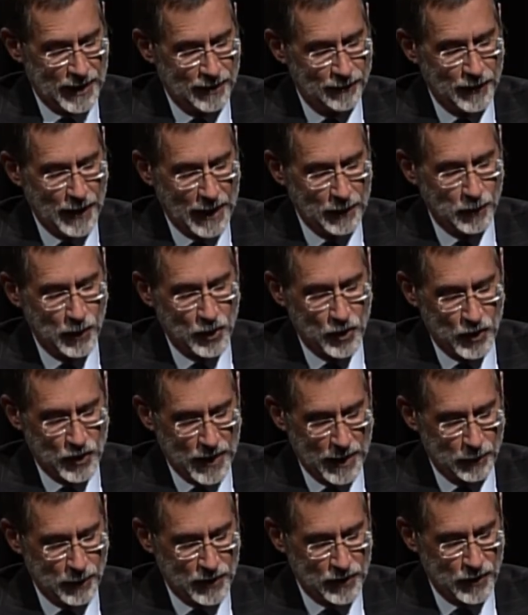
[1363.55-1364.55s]
In fact, what you
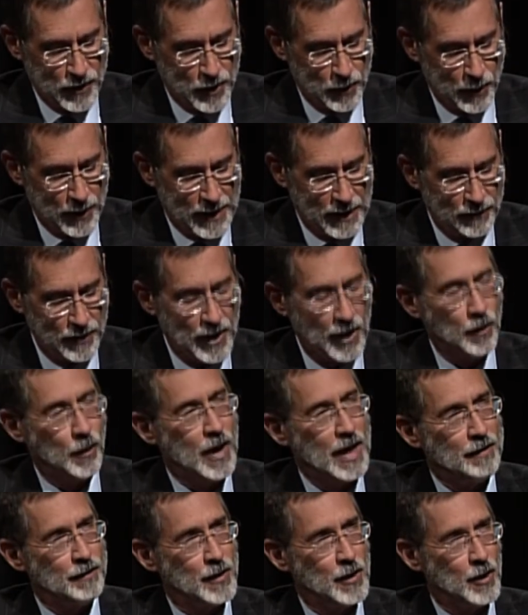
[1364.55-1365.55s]
said was that you were giving your
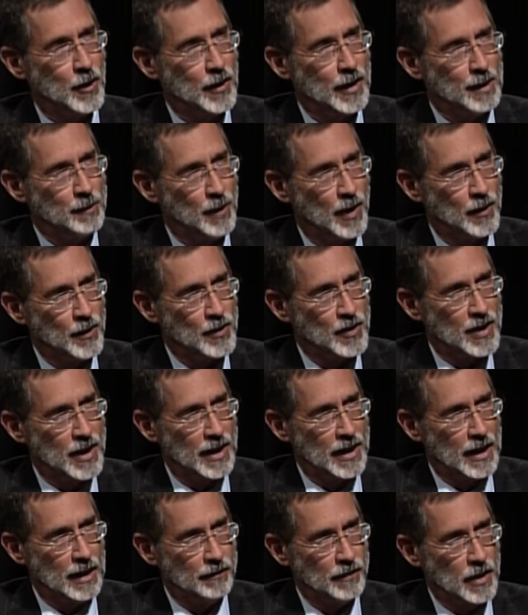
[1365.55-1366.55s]
wife an early Mother's
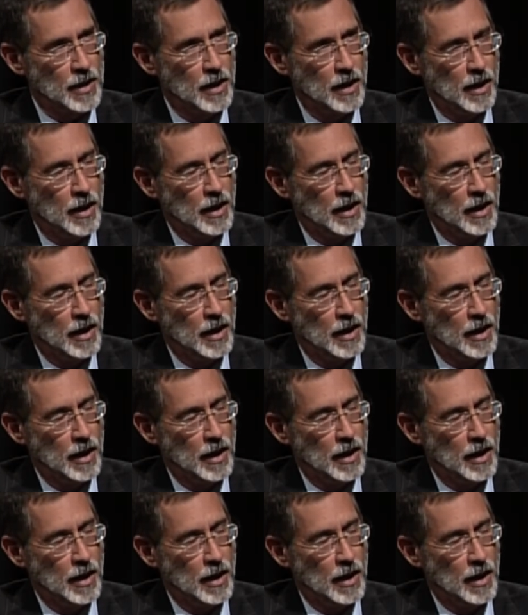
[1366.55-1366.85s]
Day gift,